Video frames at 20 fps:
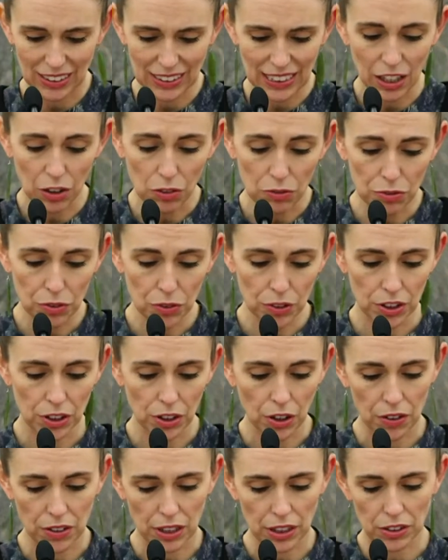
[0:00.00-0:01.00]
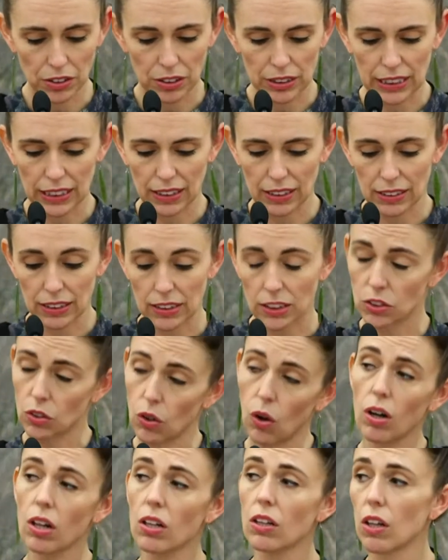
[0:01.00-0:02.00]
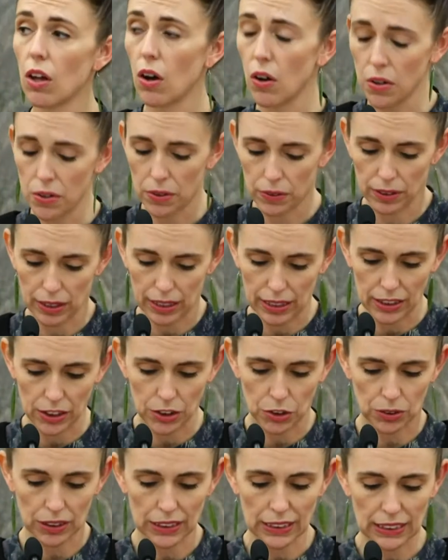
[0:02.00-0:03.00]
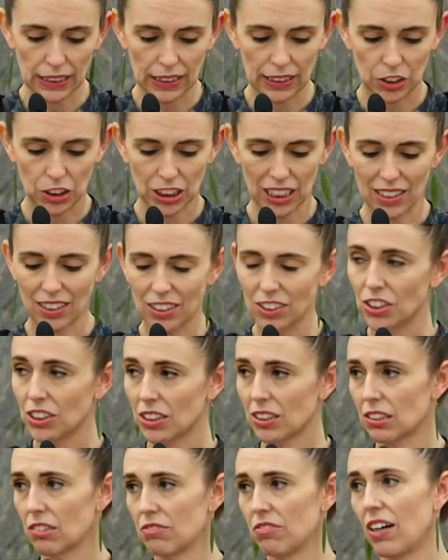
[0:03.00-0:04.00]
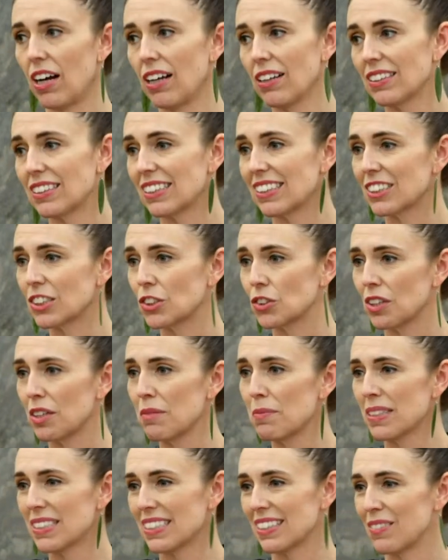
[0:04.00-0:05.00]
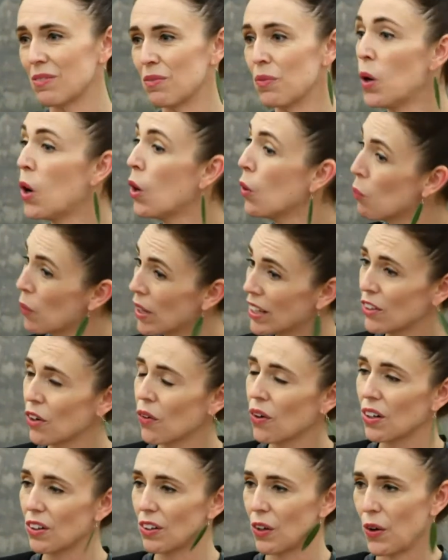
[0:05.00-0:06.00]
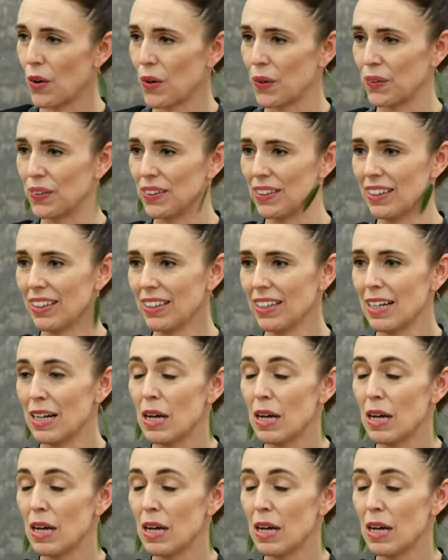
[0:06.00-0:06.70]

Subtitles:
it's helpful to know that New Zealand is not alone in addressing the challenges of violent extremism. We're not alone.